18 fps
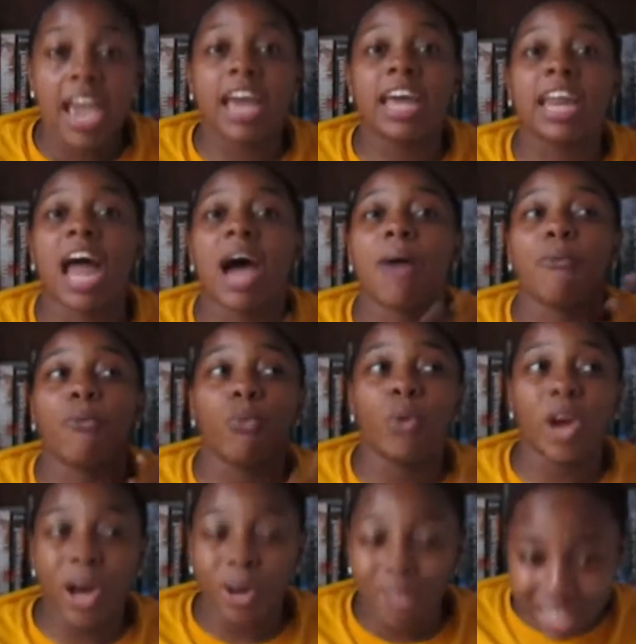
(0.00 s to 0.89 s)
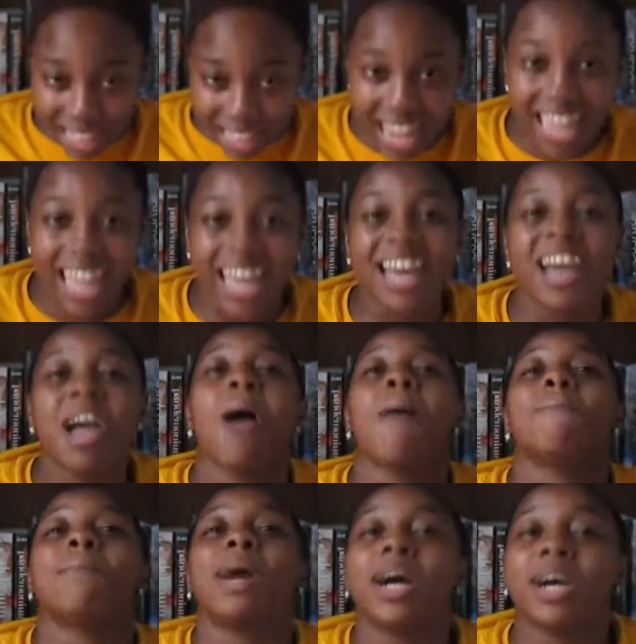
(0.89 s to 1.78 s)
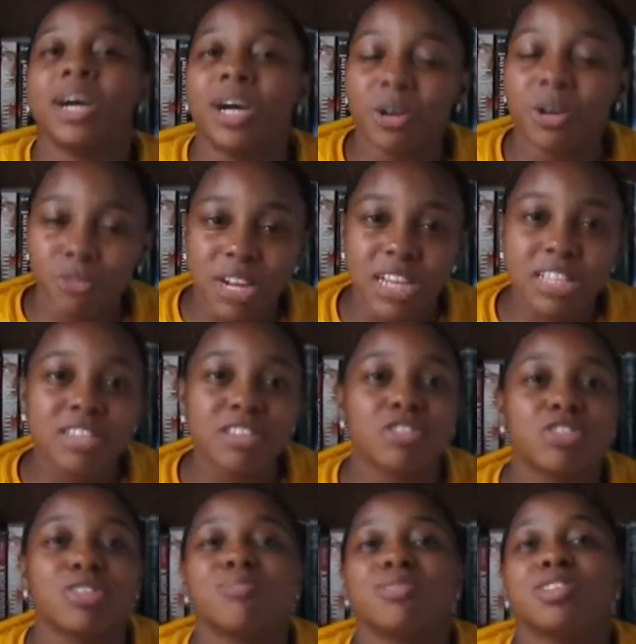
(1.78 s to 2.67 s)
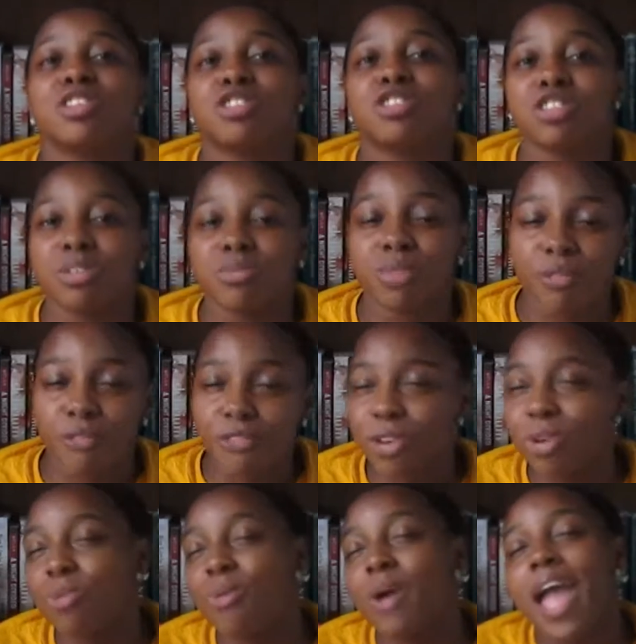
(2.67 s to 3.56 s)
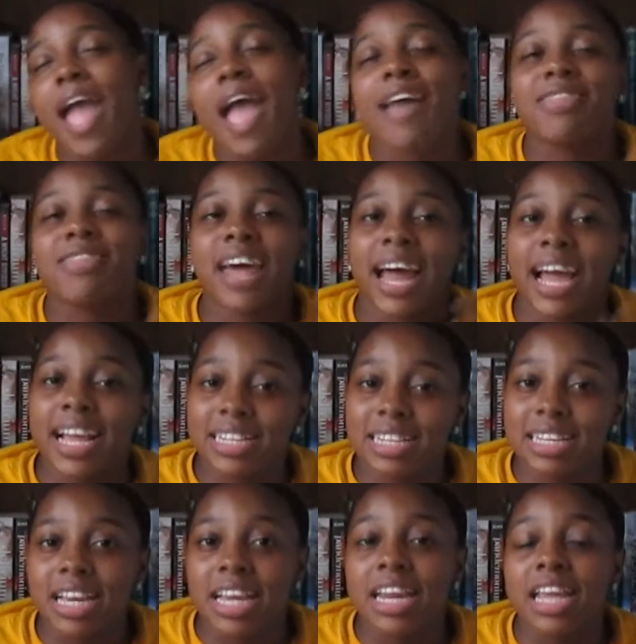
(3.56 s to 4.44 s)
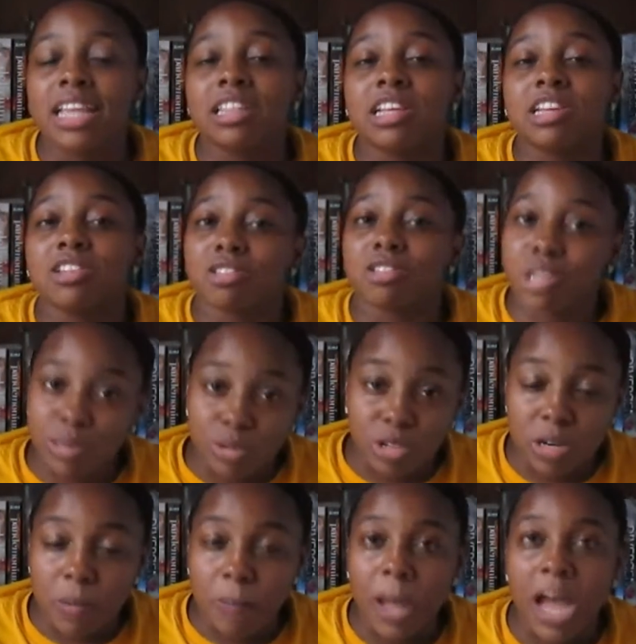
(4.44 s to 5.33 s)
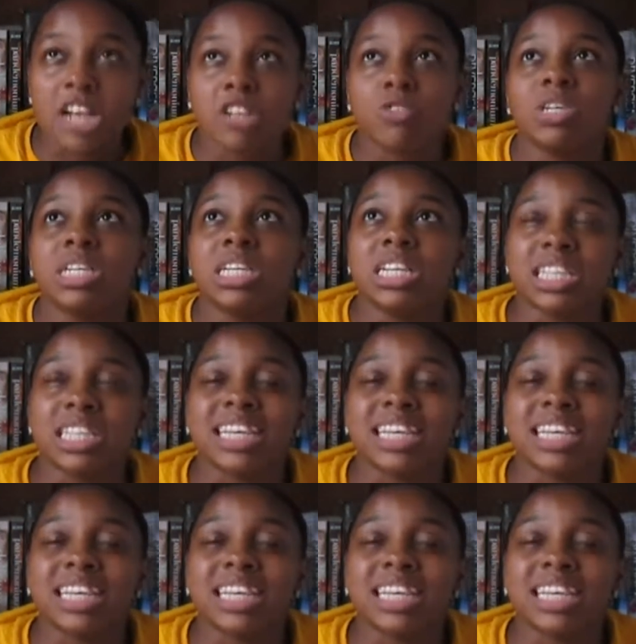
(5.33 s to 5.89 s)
And I will link my Goodreads description to the review that I did in the description box with it.